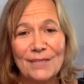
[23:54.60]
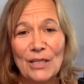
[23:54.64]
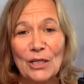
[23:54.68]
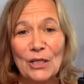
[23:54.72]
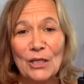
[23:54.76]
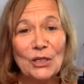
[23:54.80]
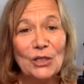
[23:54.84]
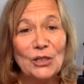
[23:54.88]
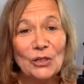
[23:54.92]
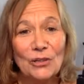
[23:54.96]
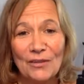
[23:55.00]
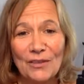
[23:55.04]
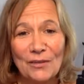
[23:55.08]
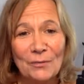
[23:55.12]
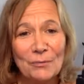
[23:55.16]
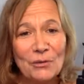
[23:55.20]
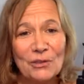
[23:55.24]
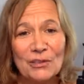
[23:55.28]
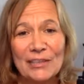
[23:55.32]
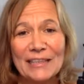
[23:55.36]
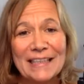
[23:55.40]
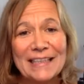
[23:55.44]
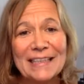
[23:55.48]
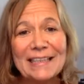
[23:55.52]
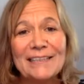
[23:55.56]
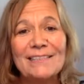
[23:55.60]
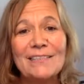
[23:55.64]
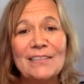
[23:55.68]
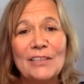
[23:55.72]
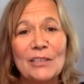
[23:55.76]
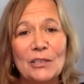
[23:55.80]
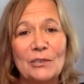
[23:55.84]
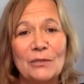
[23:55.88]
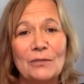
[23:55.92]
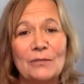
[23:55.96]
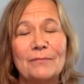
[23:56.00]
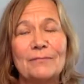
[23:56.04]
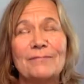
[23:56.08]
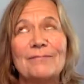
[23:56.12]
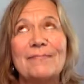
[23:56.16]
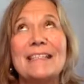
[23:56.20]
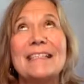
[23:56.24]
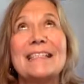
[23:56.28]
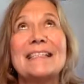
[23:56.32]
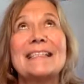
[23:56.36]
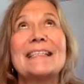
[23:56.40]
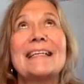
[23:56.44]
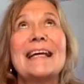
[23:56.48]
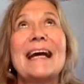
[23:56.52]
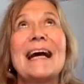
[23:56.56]
Earth will heal you. The
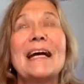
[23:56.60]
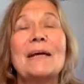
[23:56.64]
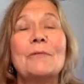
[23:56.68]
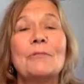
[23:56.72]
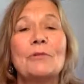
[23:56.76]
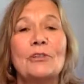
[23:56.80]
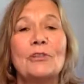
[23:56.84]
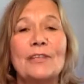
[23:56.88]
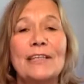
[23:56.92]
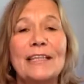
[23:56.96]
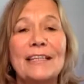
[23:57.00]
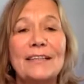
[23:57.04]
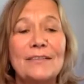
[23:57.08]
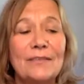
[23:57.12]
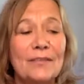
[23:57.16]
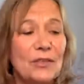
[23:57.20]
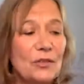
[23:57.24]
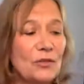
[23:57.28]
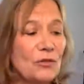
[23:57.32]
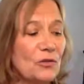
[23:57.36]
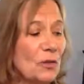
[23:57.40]
sky will heal you.